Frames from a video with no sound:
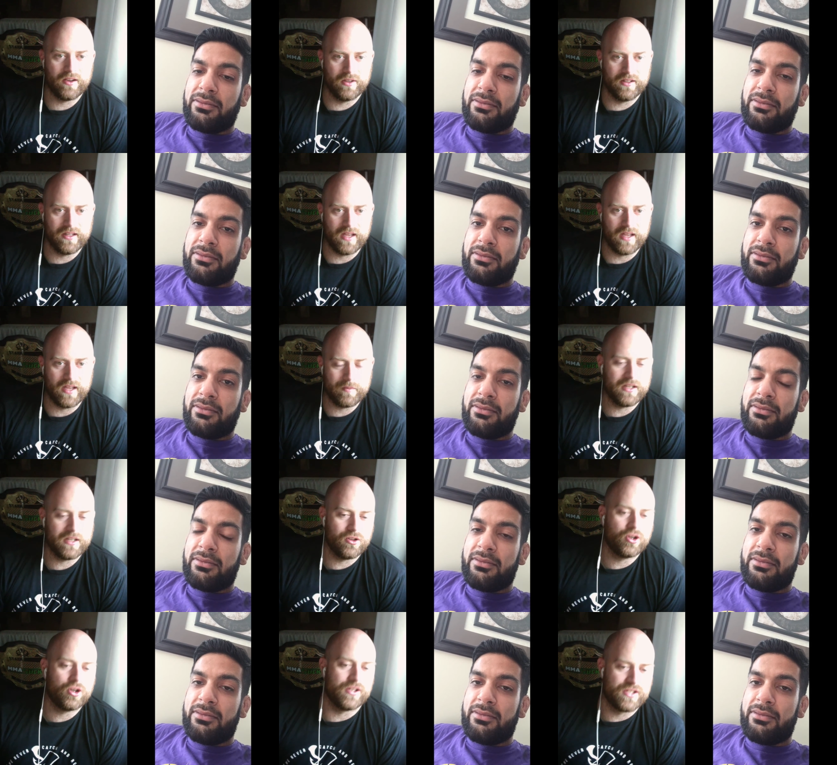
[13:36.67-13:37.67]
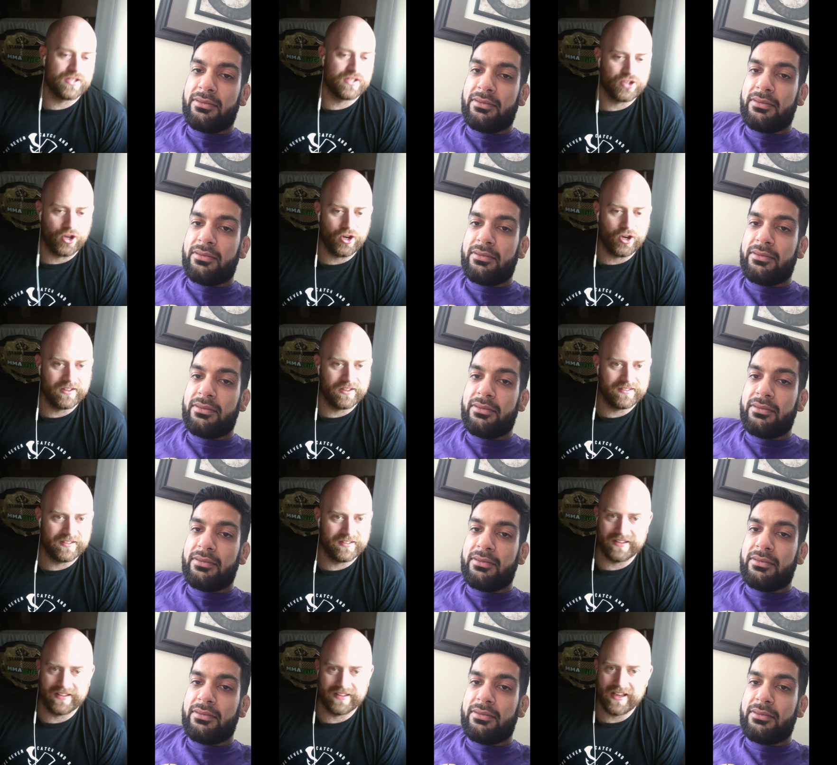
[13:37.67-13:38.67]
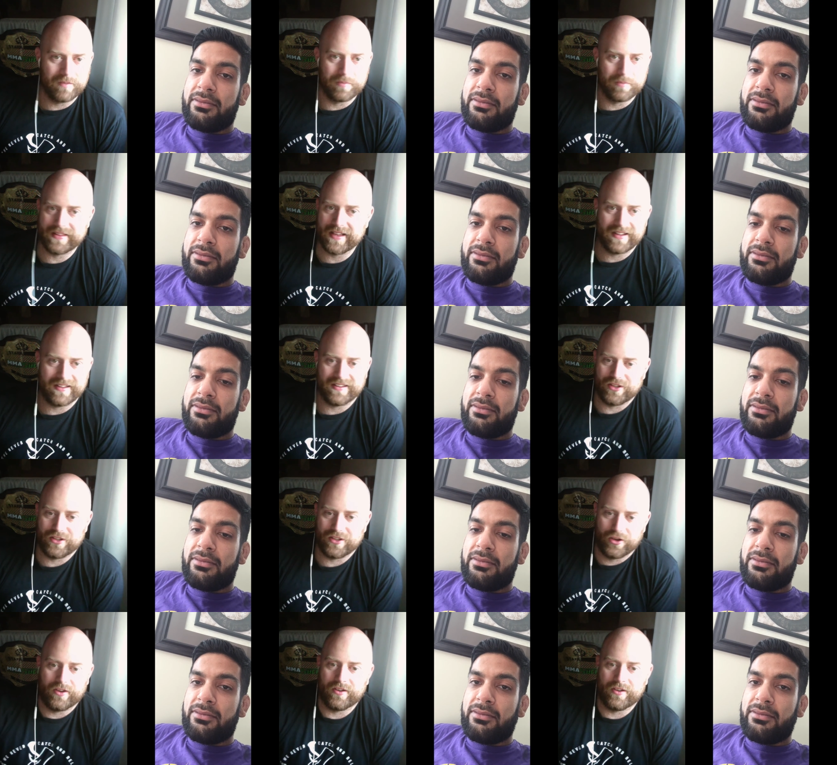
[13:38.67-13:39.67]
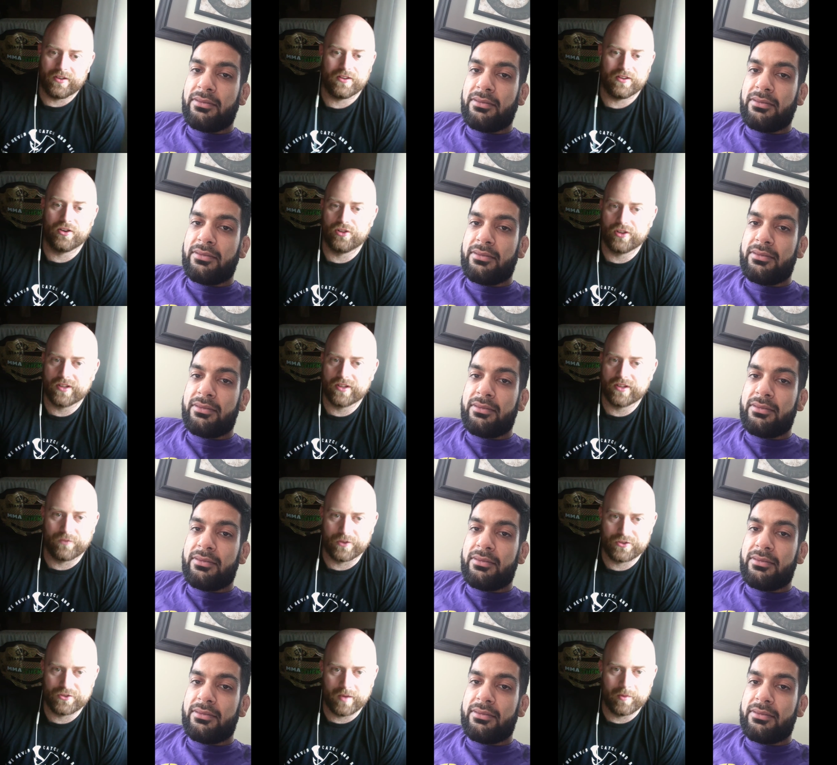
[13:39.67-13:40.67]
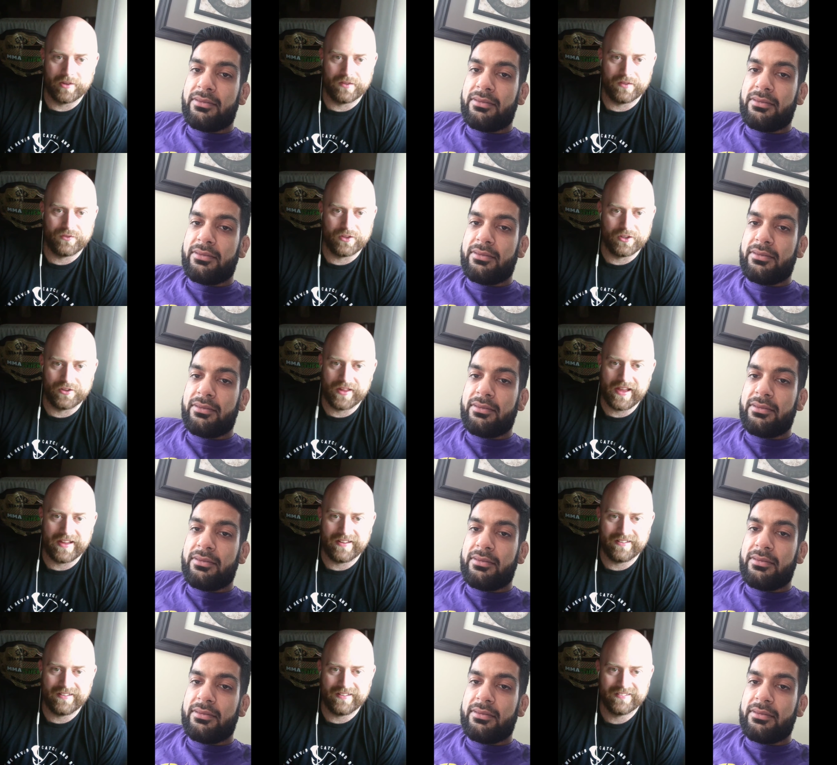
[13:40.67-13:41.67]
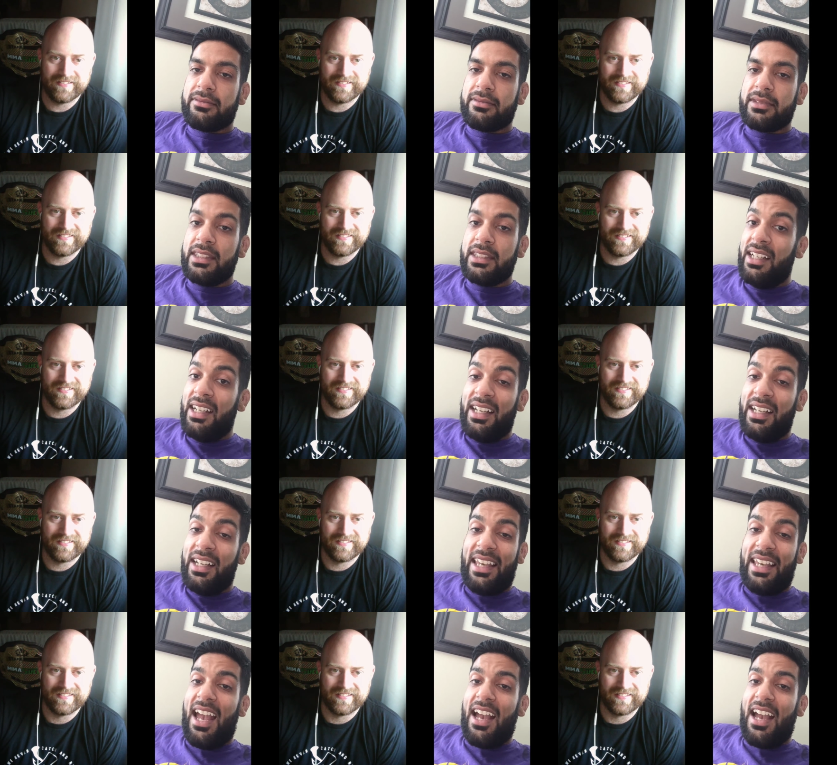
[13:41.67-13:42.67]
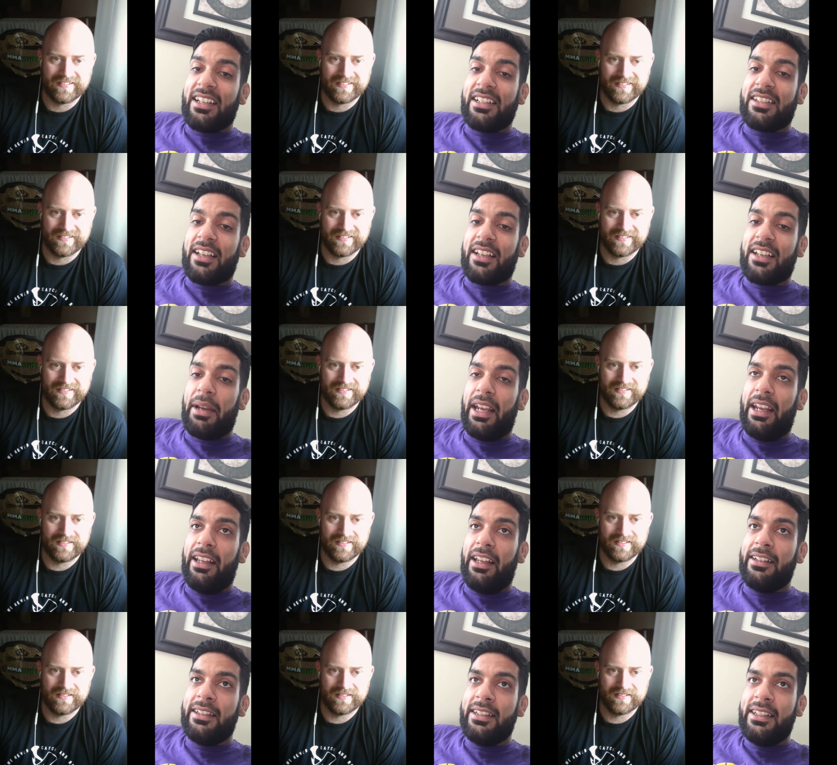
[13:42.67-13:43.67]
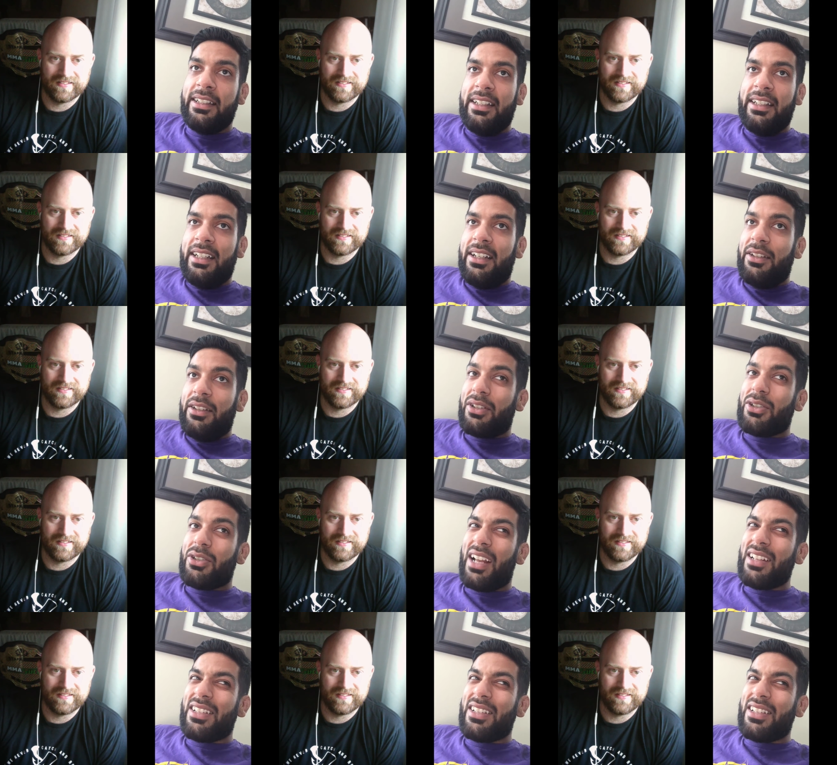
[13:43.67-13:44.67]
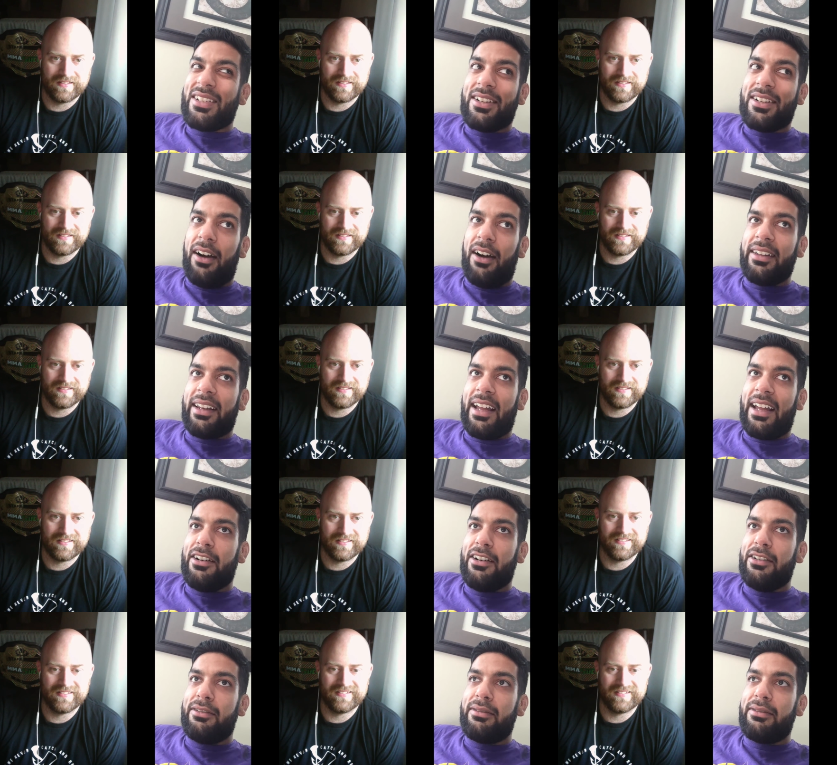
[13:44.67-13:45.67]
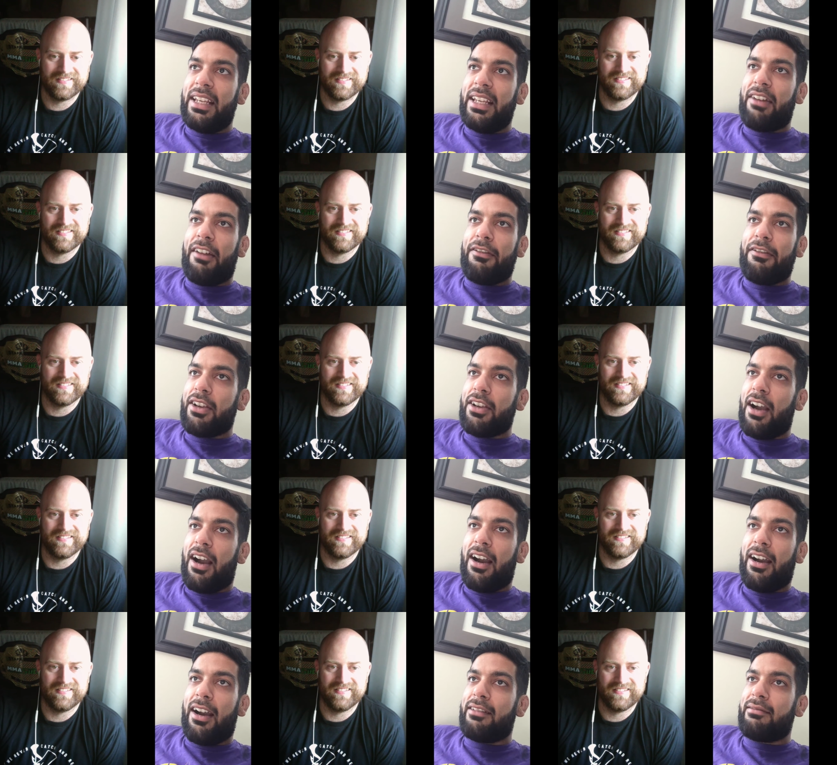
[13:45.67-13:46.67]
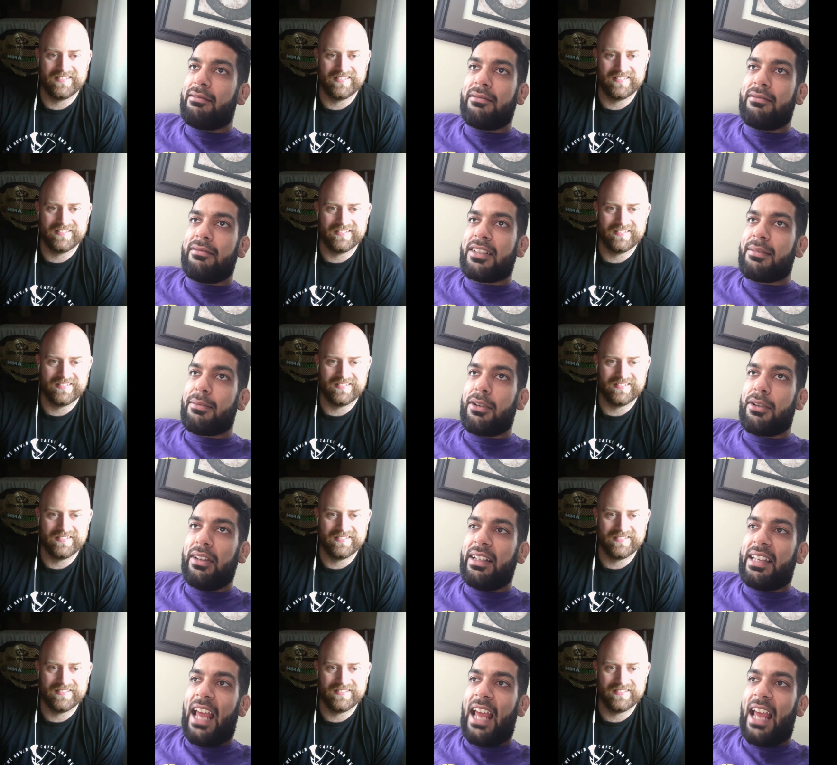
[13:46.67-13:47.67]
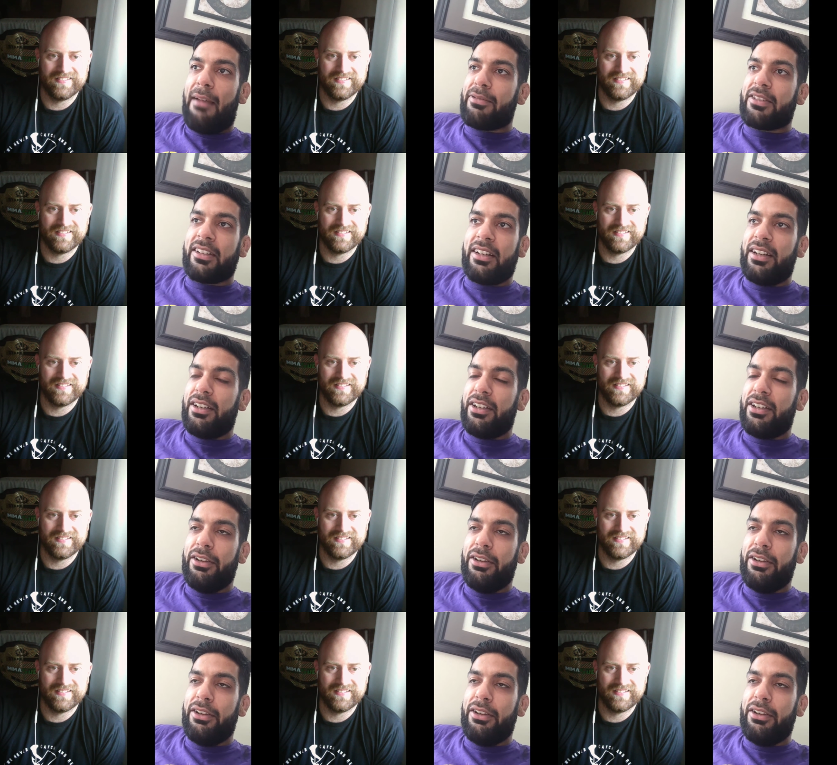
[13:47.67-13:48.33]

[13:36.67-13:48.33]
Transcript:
Speaker 1: really. I mean, you could stall until the end, but that you're you're looking for trouble if you do that.
Speaker 2: Yeah, because I mean, you're trying to stall it out. Even if you got some early taps on a